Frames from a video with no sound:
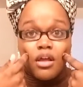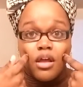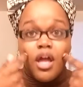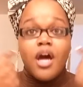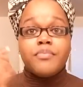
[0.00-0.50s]

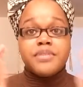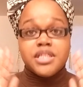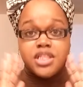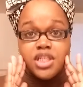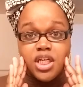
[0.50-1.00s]
help the
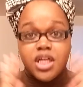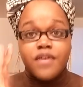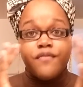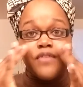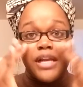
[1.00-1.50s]
cheek
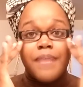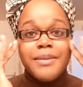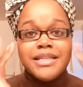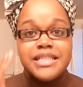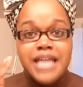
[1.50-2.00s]
fill up
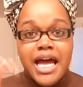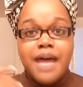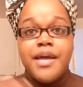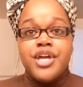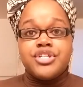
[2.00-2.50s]
at the
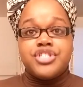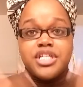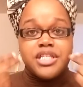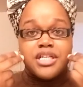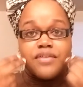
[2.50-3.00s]
top.
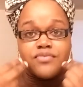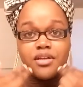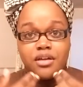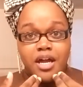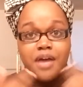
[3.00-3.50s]
Just enough
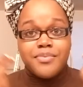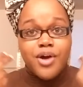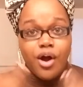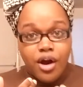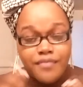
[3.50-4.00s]
to help
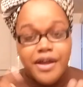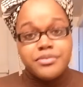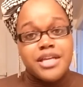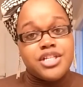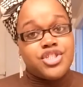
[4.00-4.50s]
carve
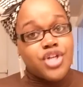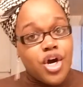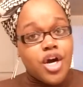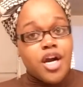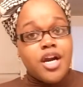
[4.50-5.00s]
out that
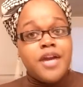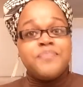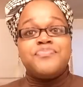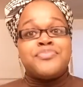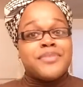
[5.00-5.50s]

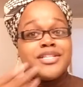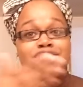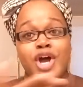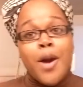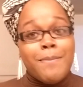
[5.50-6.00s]

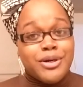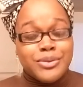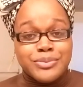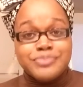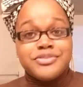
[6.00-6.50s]

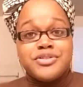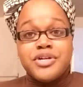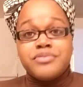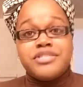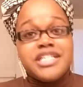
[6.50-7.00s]
jawbone. You
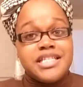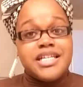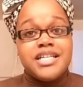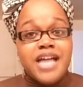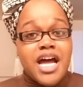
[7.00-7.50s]
know, just
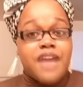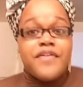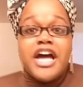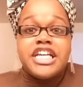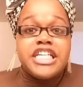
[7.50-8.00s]
enough.
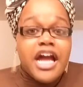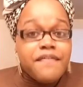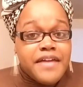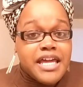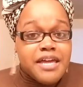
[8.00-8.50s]
Enough
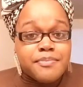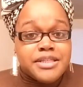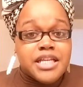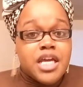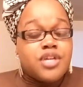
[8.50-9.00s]

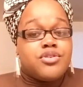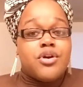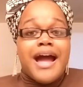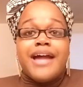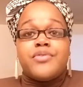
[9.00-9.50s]
hips. You know,
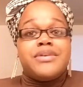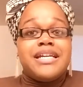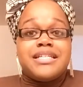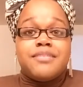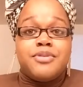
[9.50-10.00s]
I don't
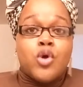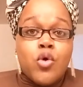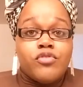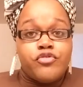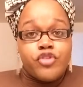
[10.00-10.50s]
need to be
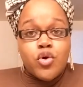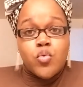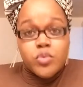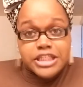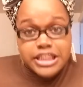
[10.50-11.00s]

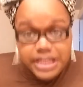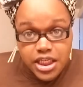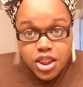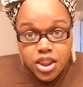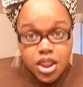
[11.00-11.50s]
overflowed with
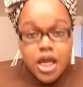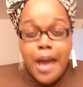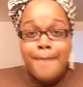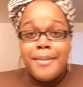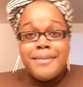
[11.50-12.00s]
silk,
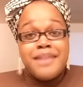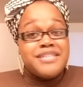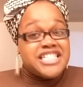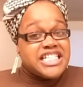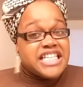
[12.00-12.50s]
but maybe
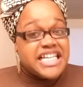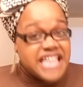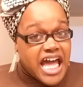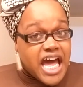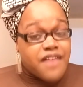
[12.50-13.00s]
just
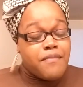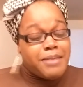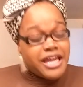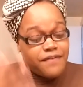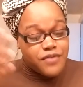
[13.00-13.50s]
enough.
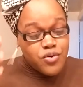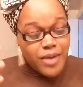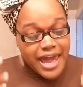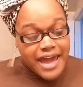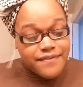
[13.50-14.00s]
But if you
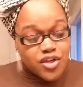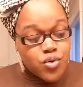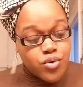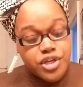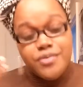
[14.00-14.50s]
have the
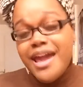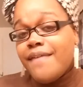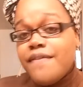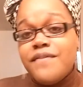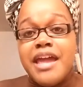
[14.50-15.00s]
coin, you
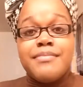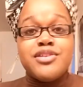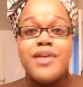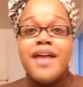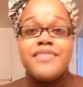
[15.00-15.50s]
have the family,
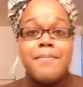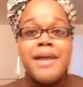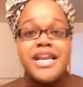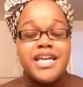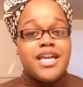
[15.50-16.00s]
you have the
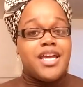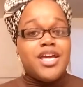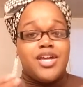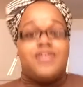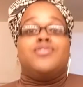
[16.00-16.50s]
money,
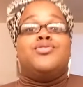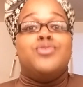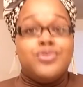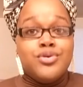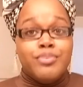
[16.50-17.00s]

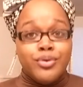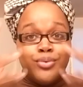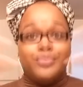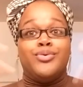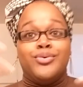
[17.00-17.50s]
do you, boo?
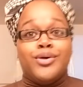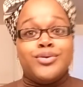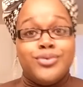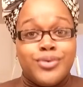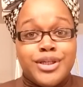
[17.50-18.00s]
You know,
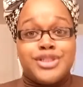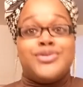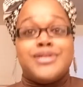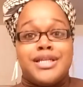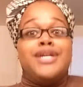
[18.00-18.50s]
you gonna get
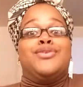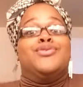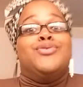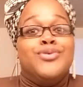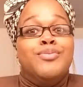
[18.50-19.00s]
yours done.
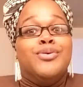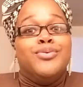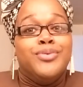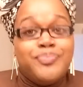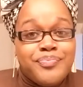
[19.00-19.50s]
Do you, boo?
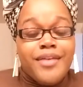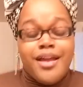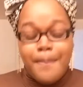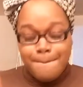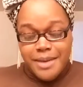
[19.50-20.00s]

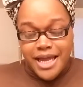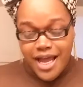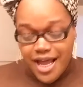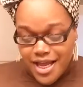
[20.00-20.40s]
But